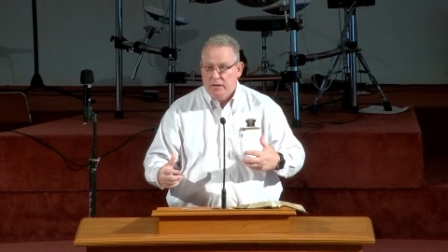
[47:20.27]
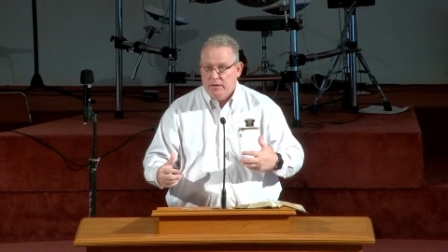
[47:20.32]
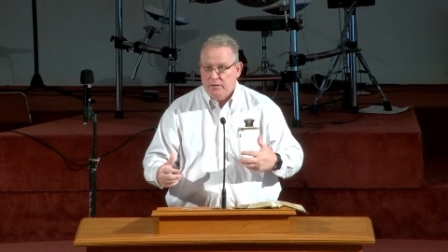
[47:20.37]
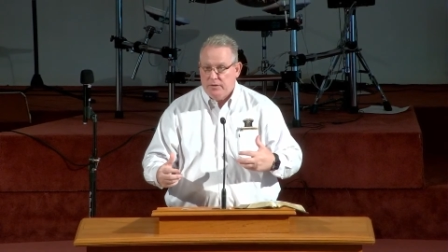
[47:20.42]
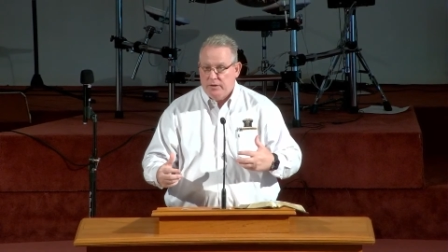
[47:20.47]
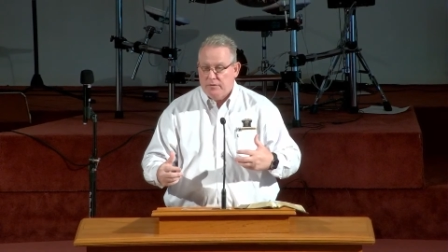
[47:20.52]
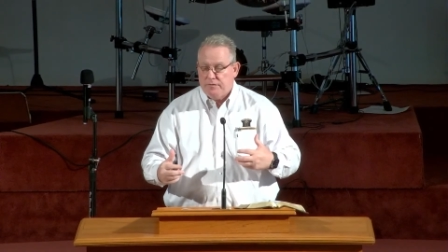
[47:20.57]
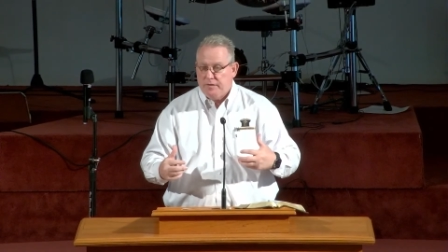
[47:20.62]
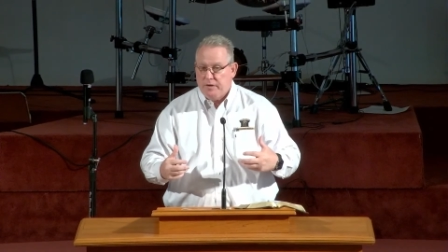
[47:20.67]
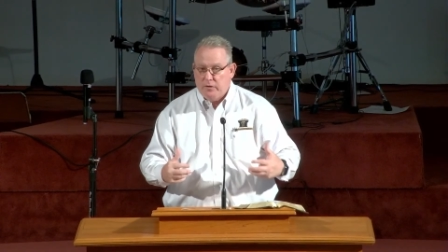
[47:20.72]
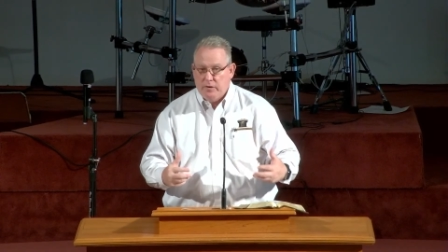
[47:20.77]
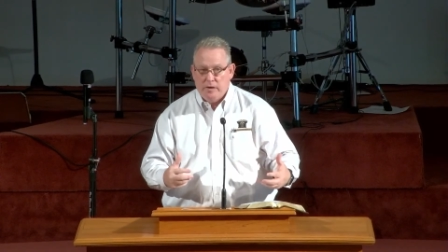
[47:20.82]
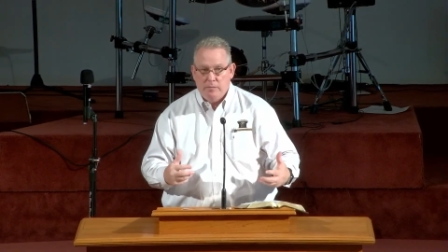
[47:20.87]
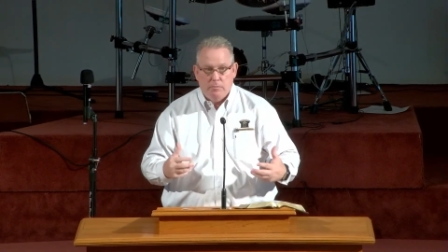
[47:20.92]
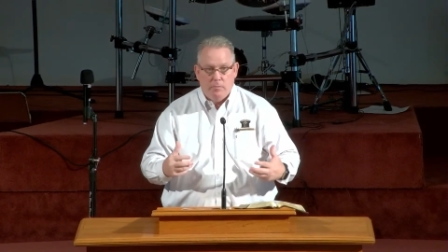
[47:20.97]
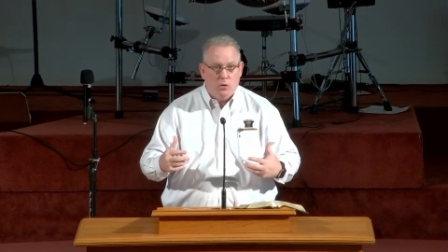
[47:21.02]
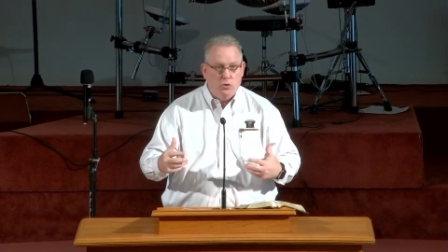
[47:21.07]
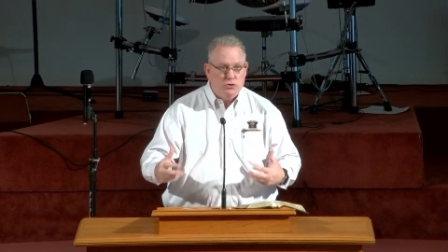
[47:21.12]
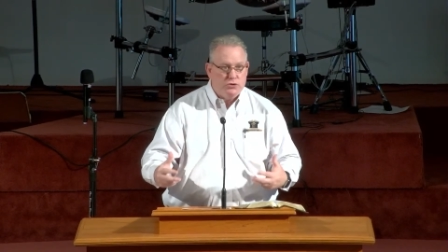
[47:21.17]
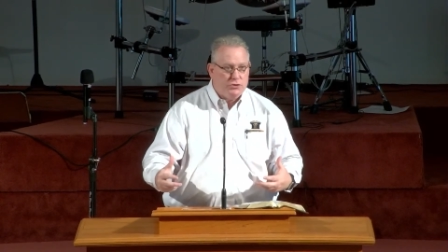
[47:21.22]
they're very
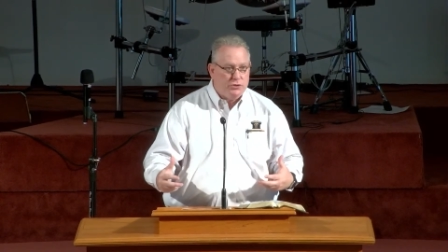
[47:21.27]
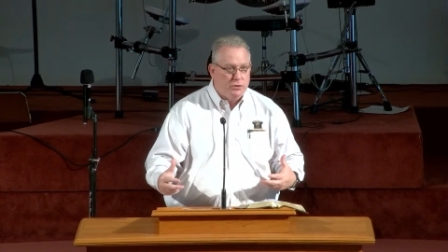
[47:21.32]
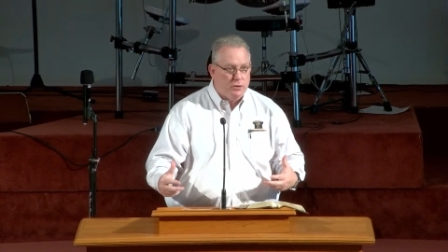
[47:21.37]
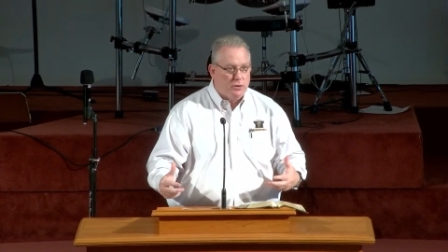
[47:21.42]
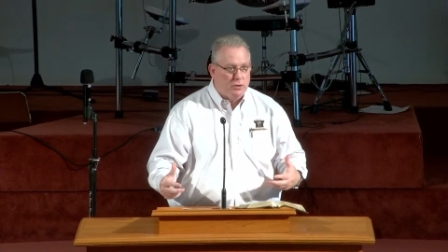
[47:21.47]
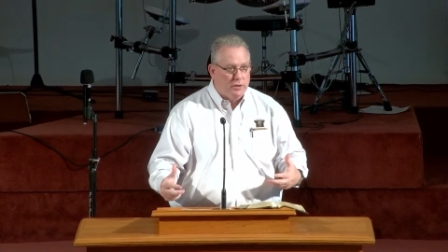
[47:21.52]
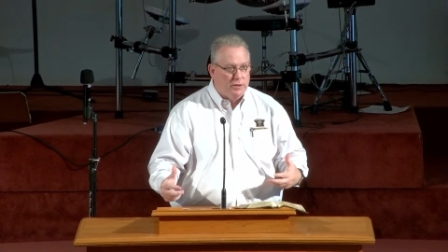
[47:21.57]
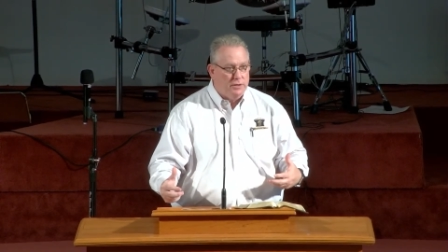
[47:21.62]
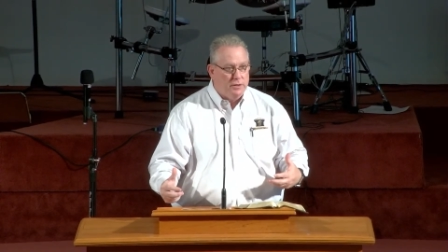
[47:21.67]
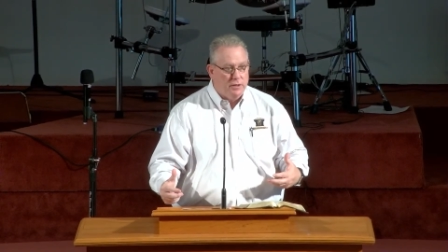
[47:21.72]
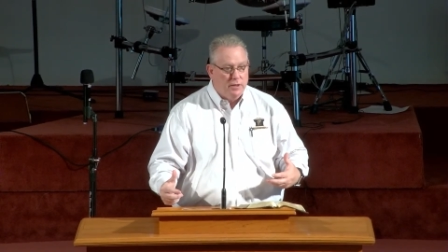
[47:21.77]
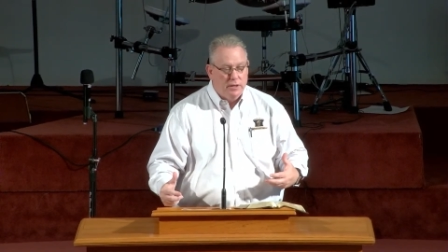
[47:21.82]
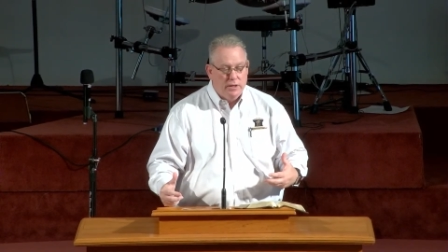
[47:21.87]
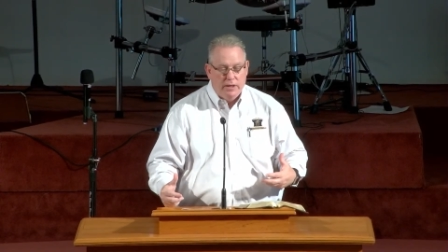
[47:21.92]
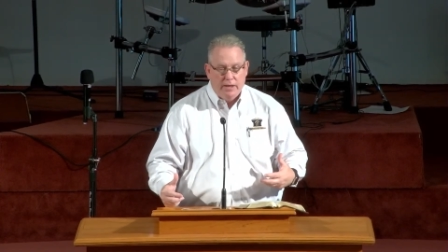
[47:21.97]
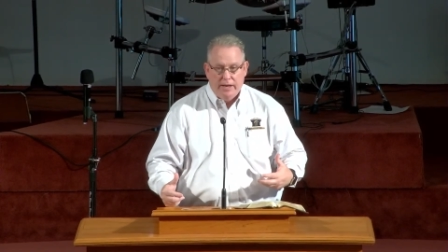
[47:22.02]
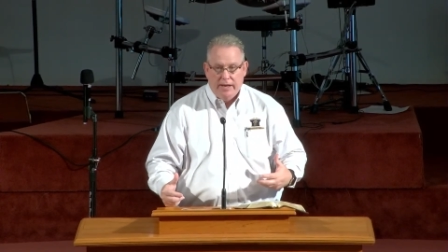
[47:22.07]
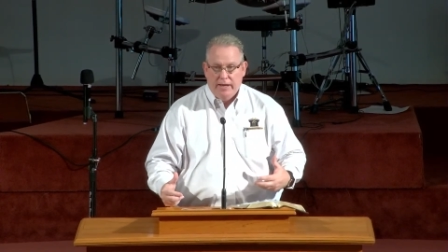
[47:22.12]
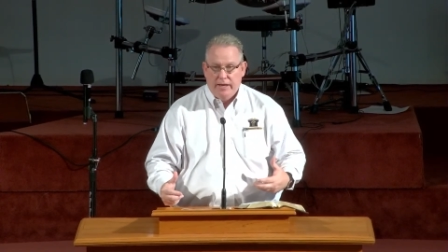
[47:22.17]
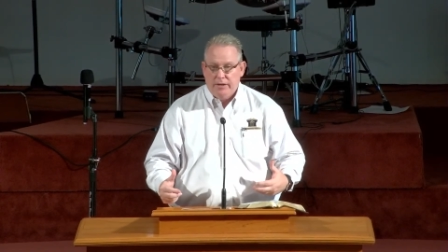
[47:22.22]
emotional and,
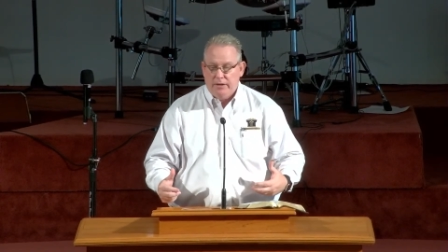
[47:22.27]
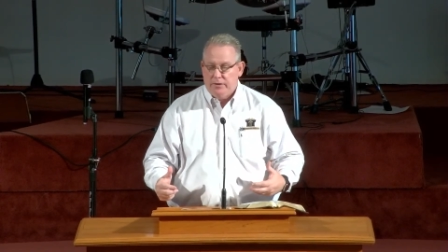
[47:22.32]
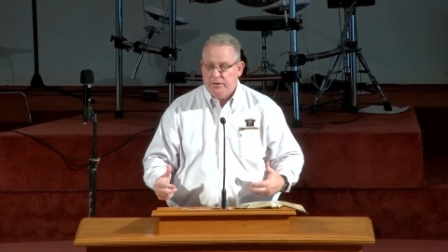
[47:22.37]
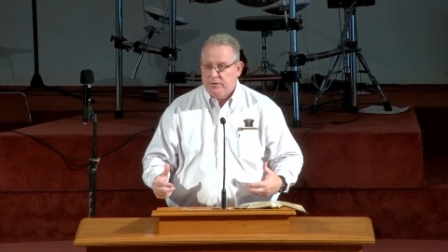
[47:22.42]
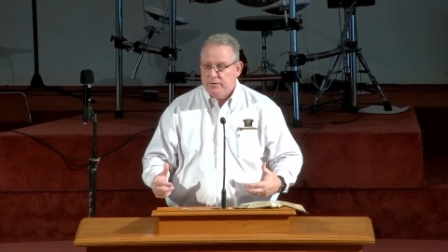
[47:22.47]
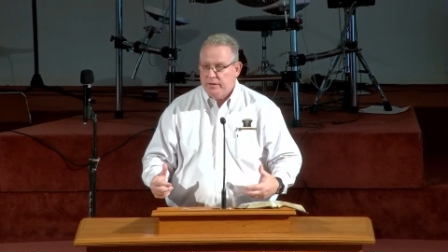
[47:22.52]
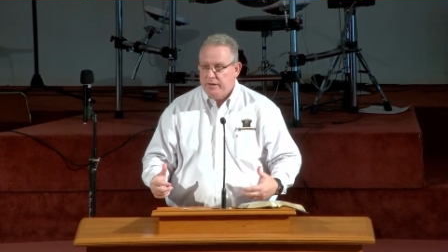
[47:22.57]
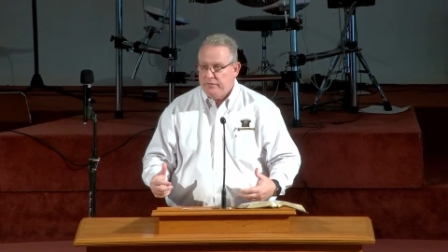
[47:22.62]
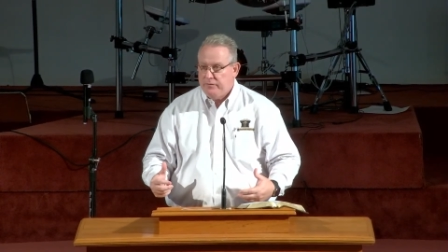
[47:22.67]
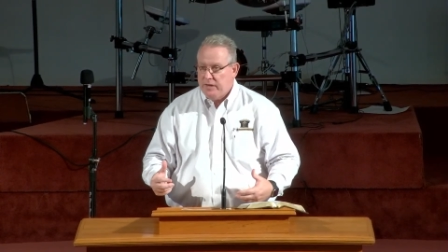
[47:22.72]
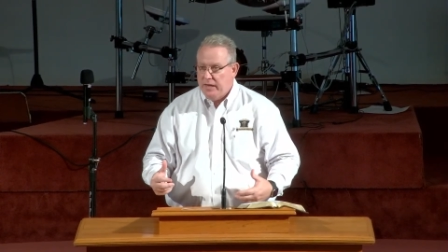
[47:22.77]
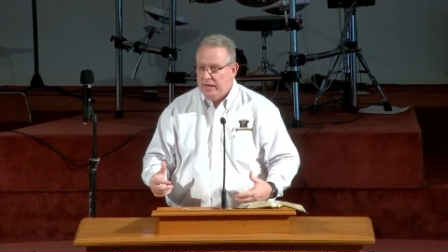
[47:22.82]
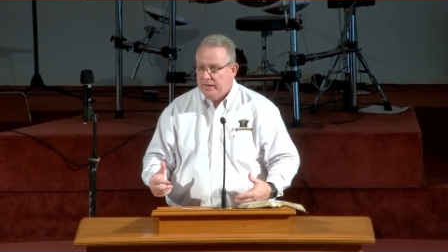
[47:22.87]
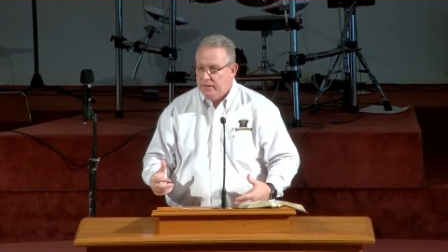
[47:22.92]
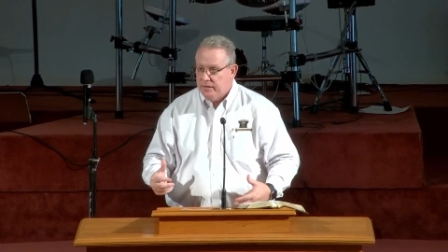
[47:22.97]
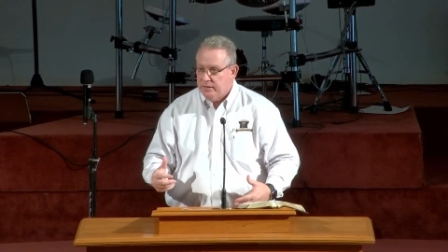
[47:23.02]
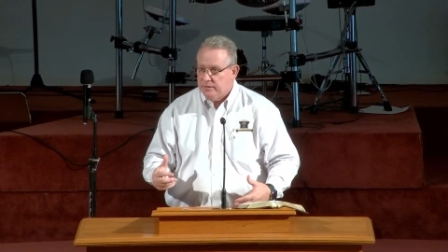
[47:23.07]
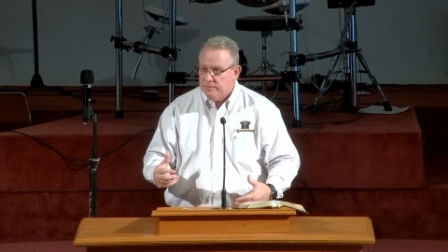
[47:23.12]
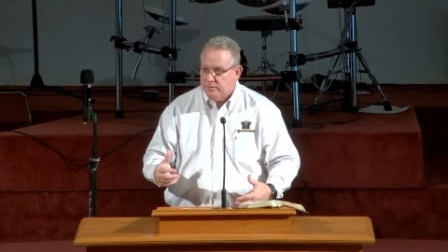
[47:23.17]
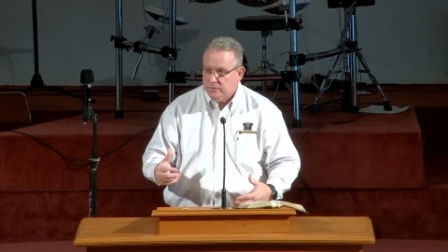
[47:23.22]
and they've got